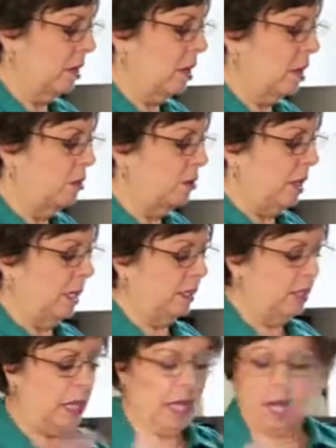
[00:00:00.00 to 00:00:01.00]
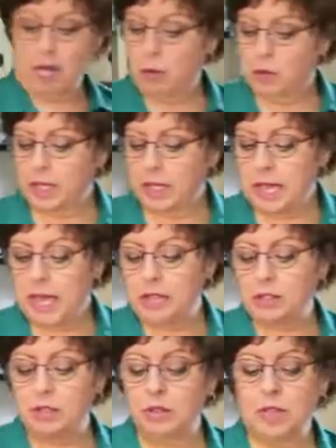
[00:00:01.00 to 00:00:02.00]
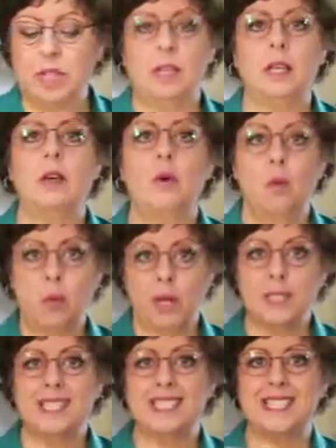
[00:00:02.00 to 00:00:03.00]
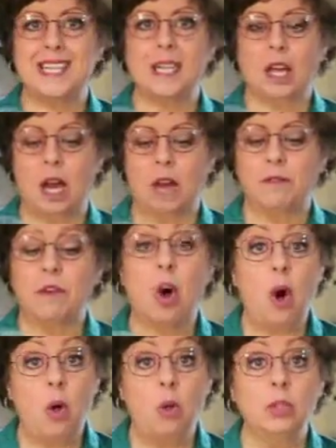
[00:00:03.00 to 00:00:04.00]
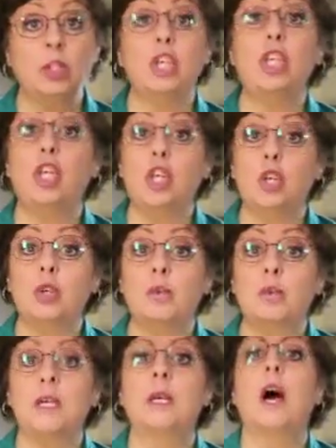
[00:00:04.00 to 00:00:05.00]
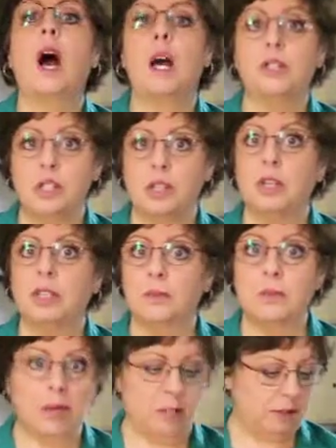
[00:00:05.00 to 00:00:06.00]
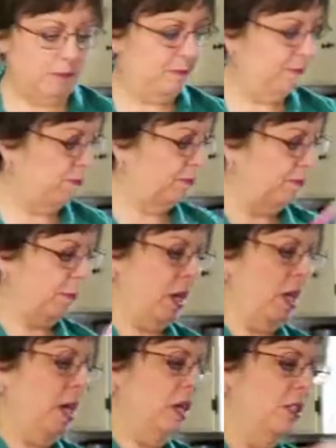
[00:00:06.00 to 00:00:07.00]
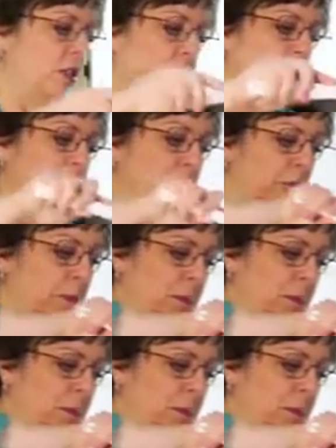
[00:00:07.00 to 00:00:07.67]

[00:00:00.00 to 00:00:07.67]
All right. We're going to enter the 1 stick of cold cubed unsalted butter. So we're just going to